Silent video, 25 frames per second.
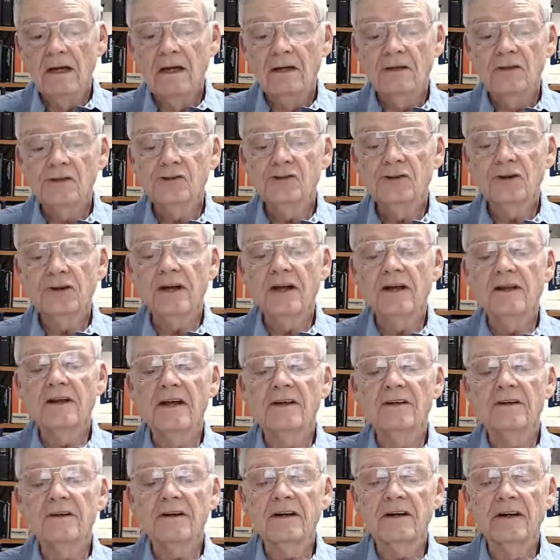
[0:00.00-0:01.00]
should
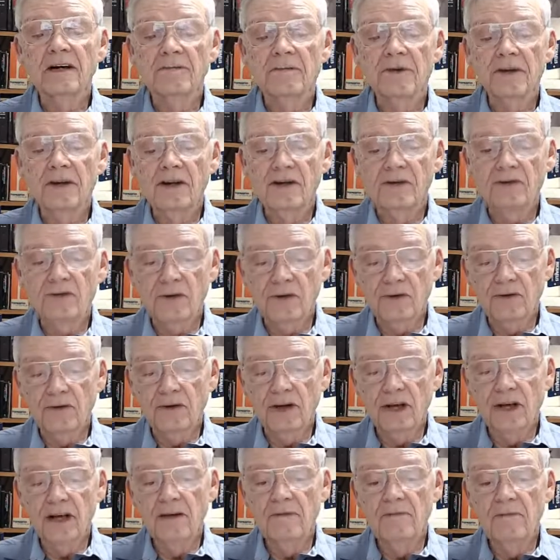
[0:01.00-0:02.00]
another come in his own
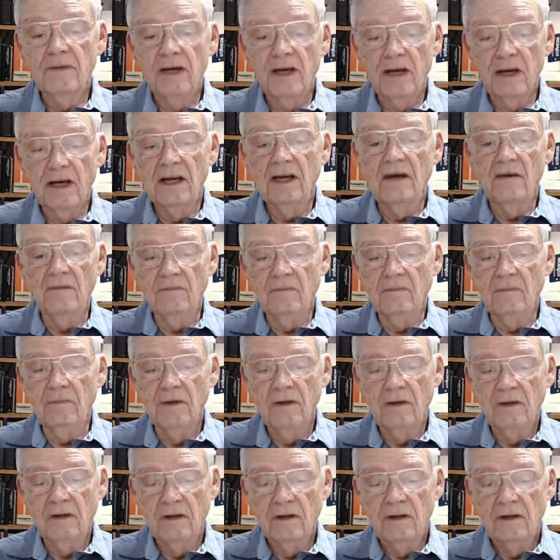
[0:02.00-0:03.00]
name, him
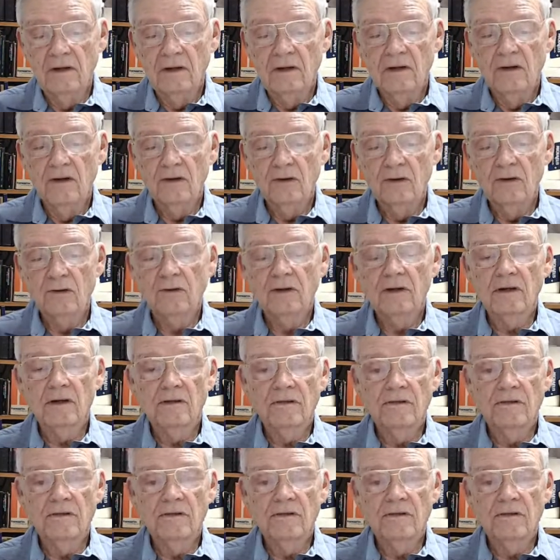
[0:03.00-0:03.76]
you will